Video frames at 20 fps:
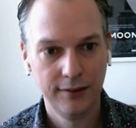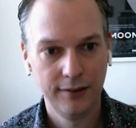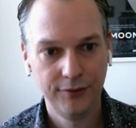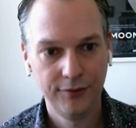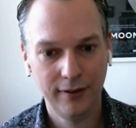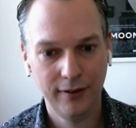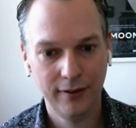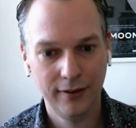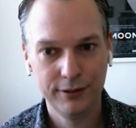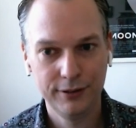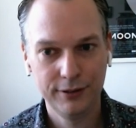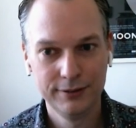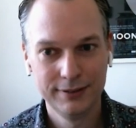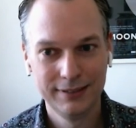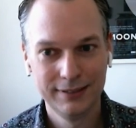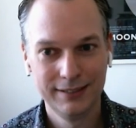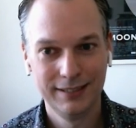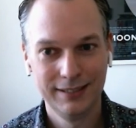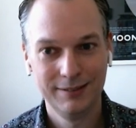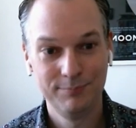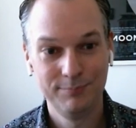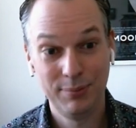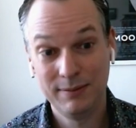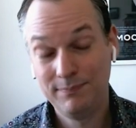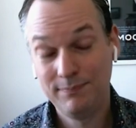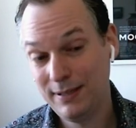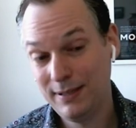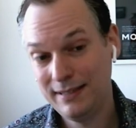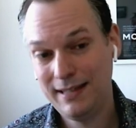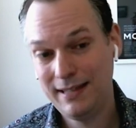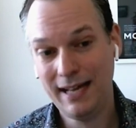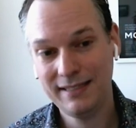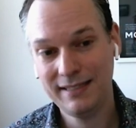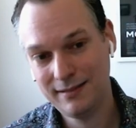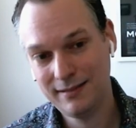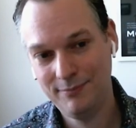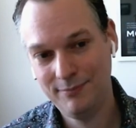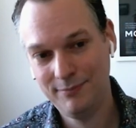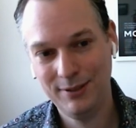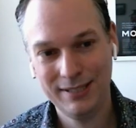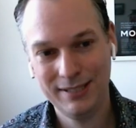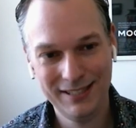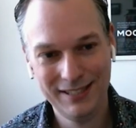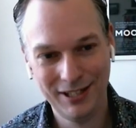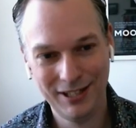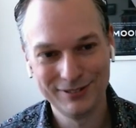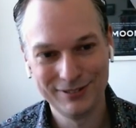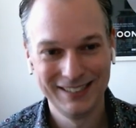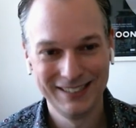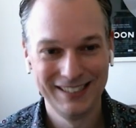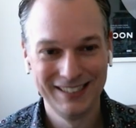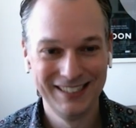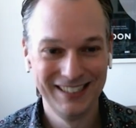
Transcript: Yeah. So, but you know,